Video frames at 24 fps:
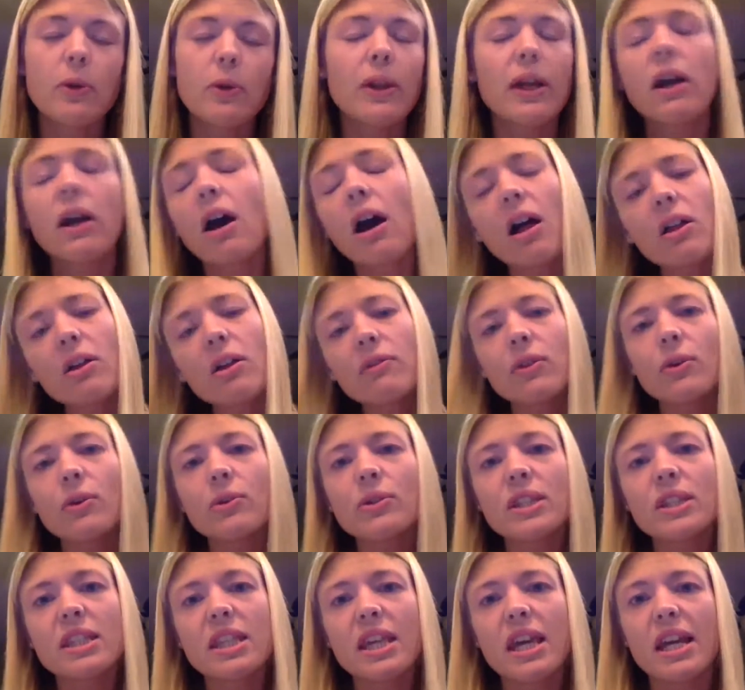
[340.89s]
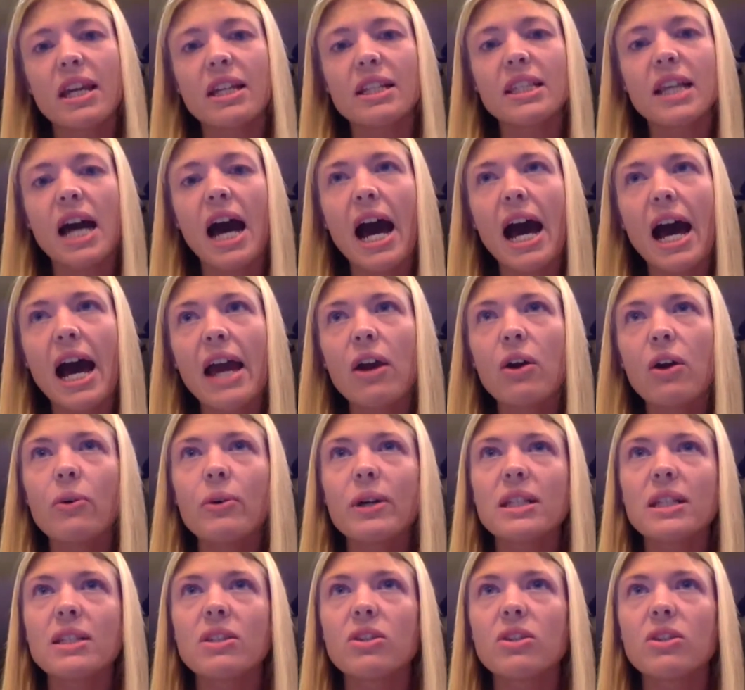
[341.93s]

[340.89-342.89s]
Like all of those things, I always